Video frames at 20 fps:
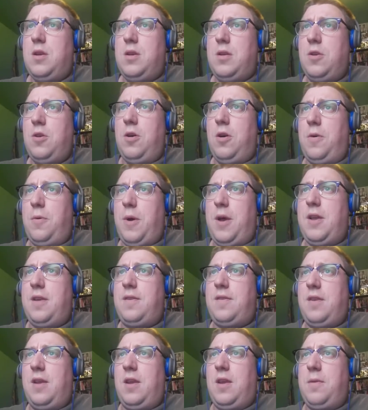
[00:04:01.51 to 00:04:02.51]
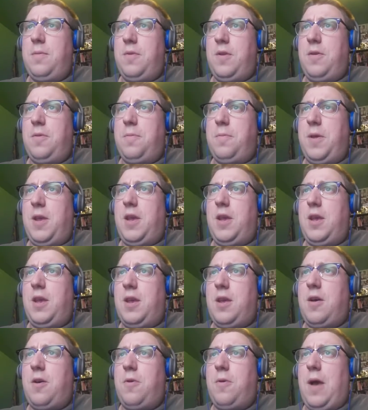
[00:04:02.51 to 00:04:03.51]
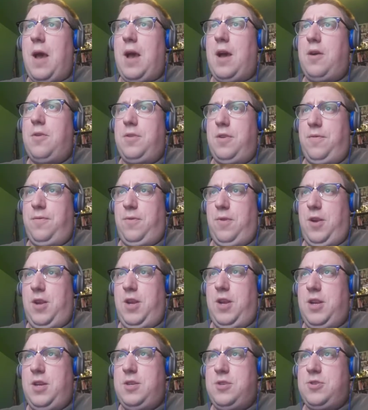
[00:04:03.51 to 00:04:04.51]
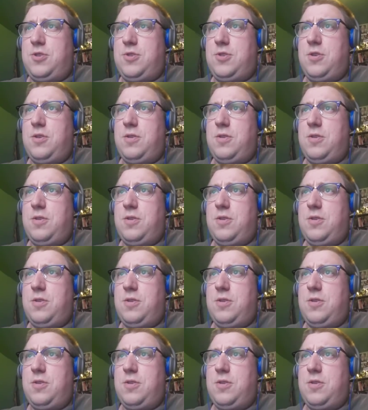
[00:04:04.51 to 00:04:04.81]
you always seem to be out of reach.